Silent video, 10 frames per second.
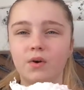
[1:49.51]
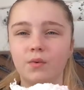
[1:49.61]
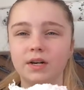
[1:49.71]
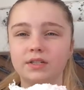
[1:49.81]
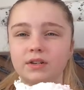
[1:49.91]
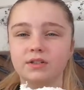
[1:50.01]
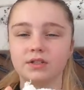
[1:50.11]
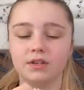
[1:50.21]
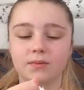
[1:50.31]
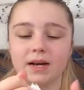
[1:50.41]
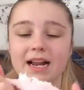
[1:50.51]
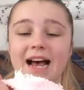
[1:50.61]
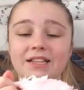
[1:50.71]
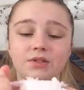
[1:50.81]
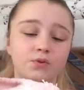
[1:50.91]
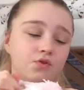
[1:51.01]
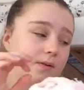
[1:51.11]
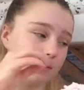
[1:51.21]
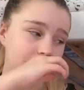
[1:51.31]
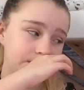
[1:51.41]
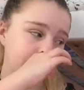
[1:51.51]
white dots on them, and I had some stripy ones,